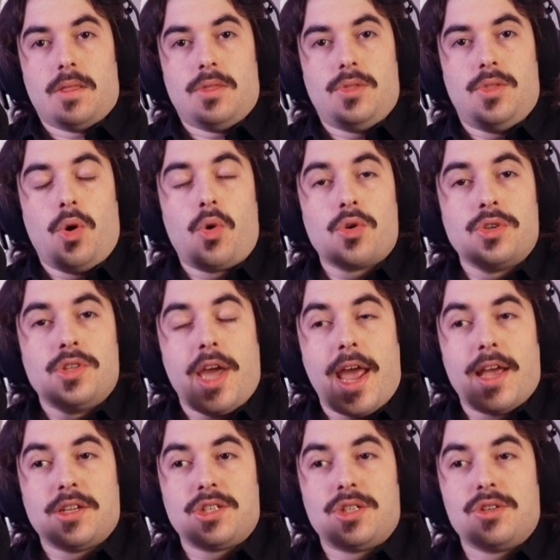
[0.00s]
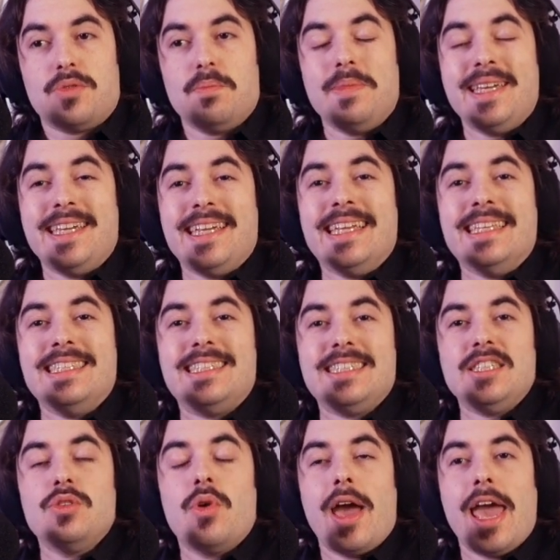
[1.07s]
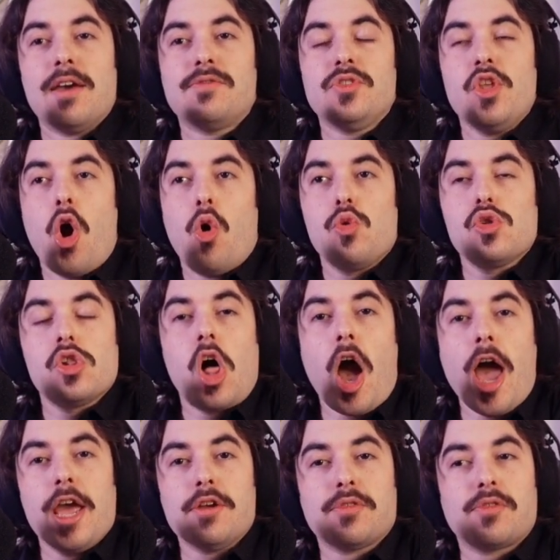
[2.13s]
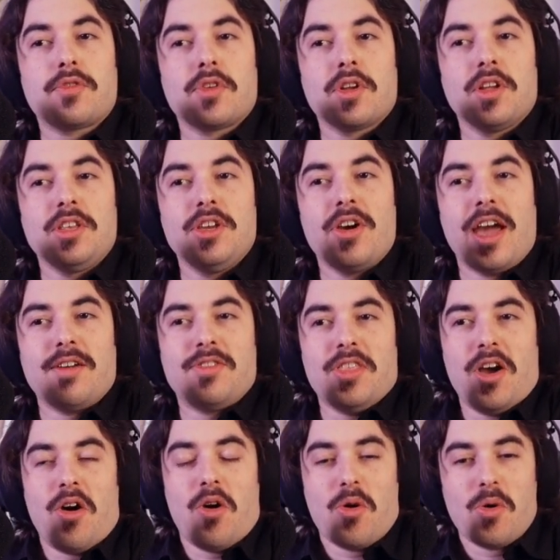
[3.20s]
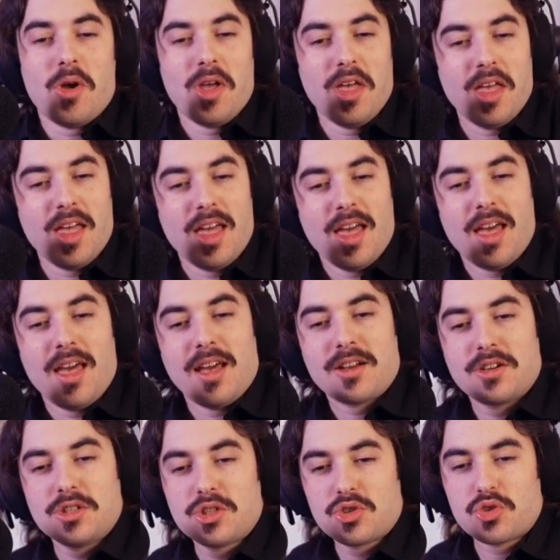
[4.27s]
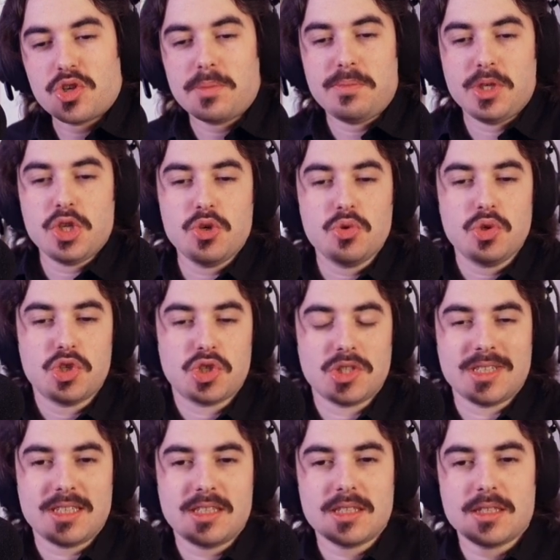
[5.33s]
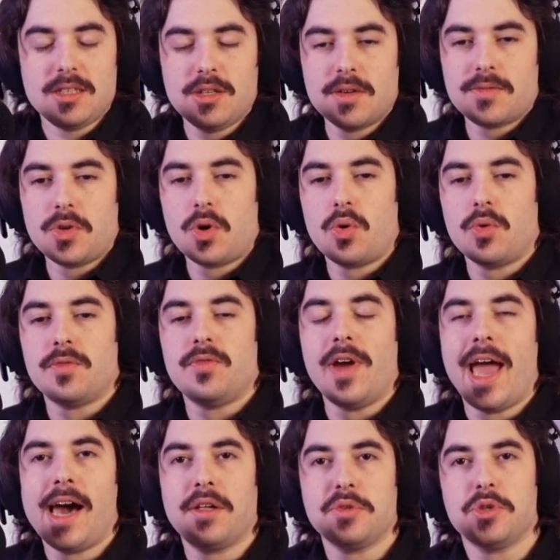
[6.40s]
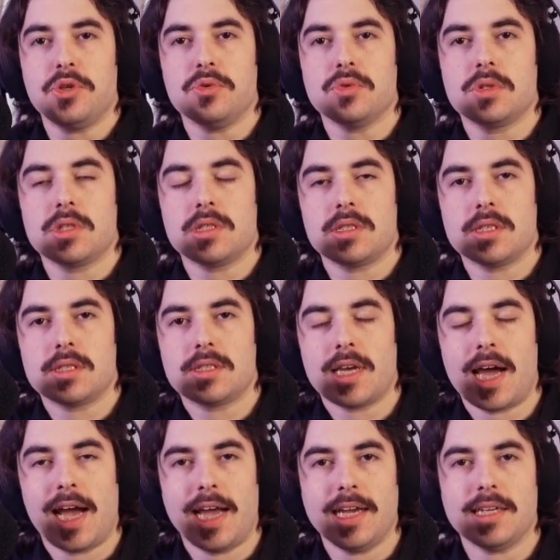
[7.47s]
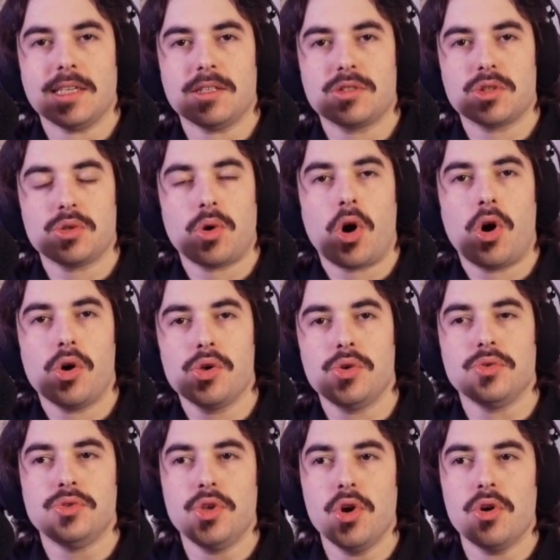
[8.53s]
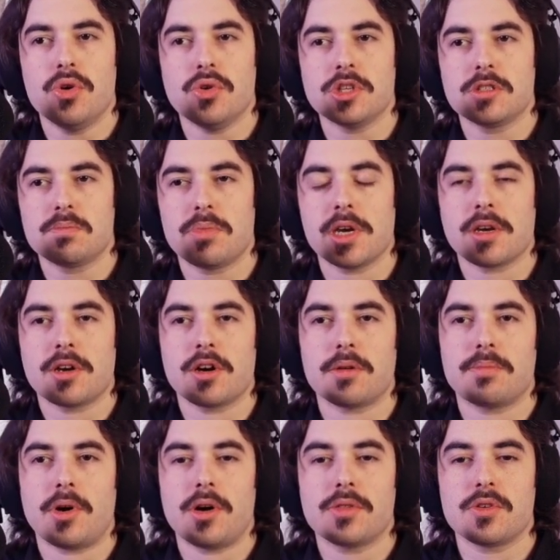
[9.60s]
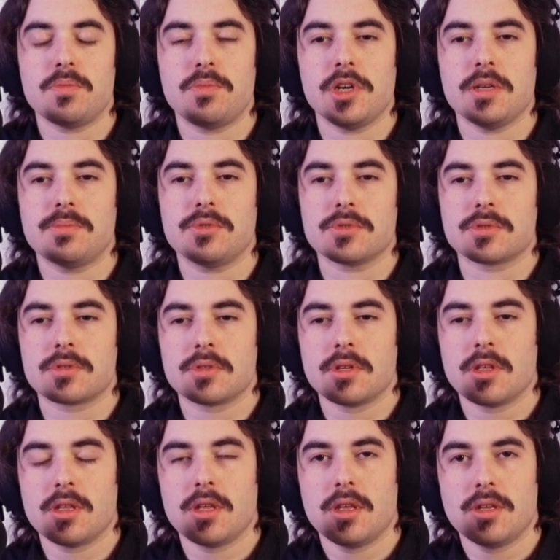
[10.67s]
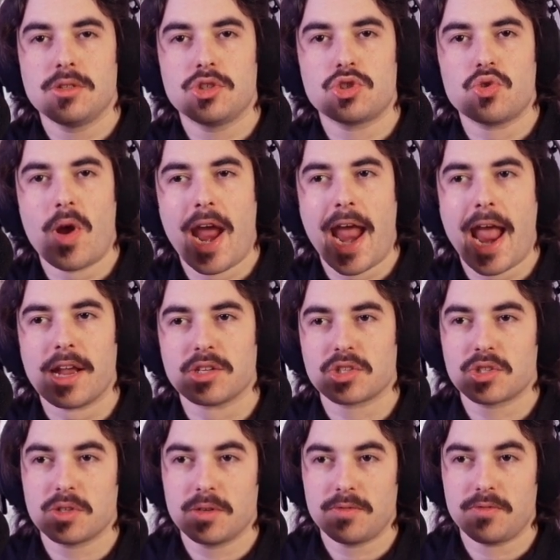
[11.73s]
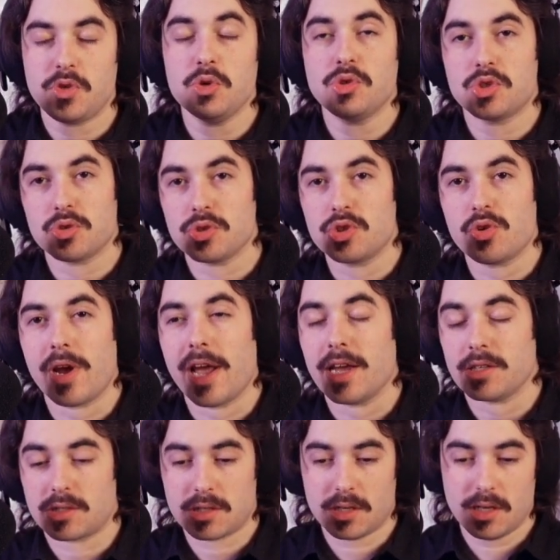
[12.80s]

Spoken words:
DoorDasher means you have no life. You have no contribution to, you have no value to society. So all you do is pick up other people's trash, future trash,